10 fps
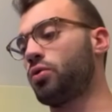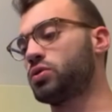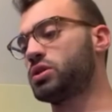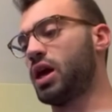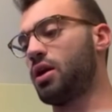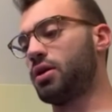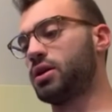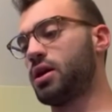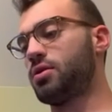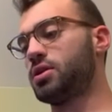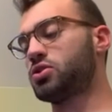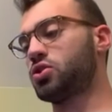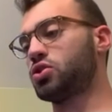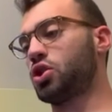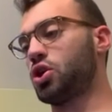Scary Terry is
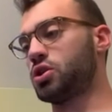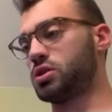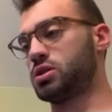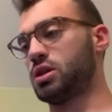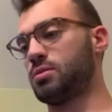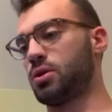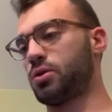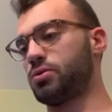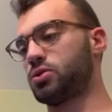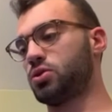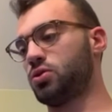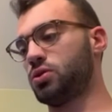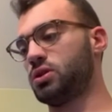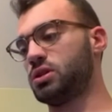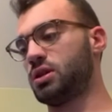on Kurtz's team. I thought he was on
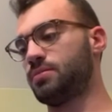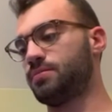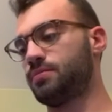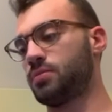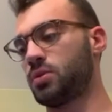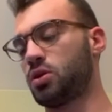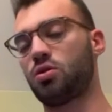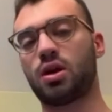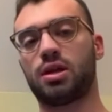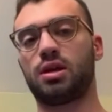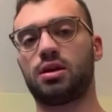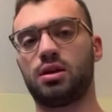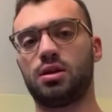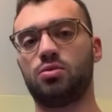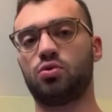Goldie's team. I think
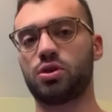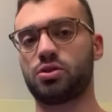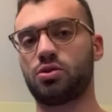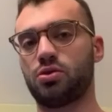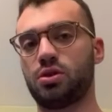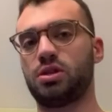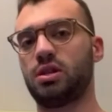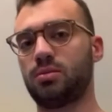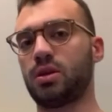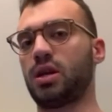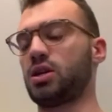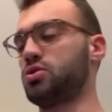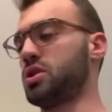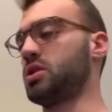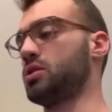he was on Goldie's team, and then he got
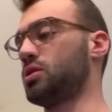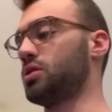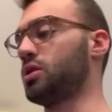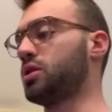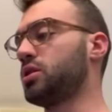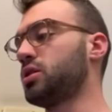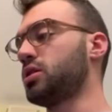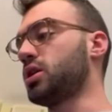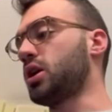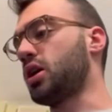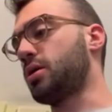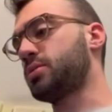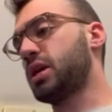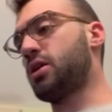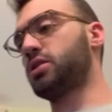traded.
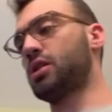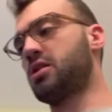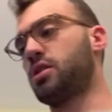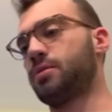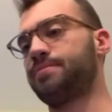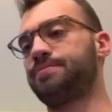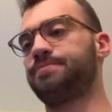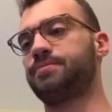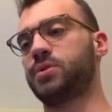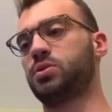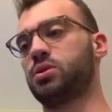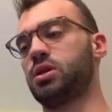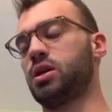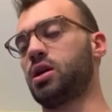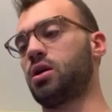Scary Terry. We'll
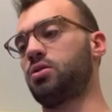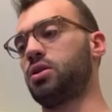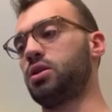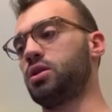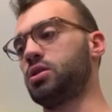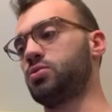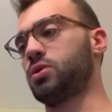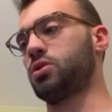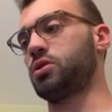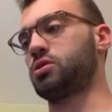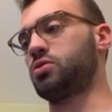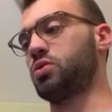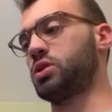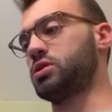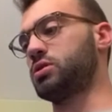see how he does with Carson
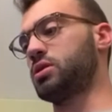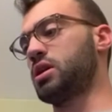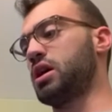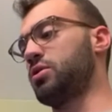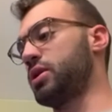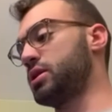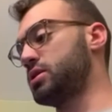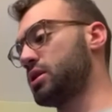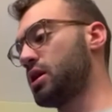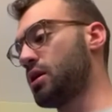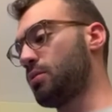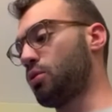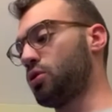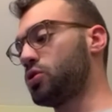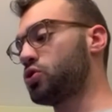Wentz. Anyways,
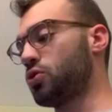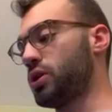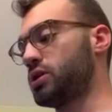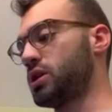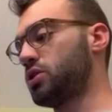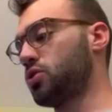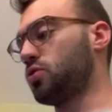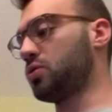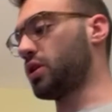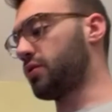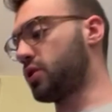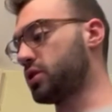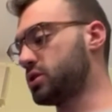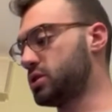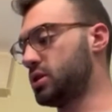moral of the story is I don't love
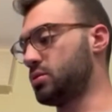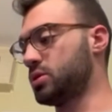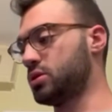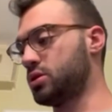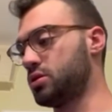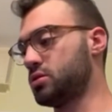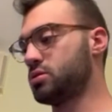Kurtz's team this year.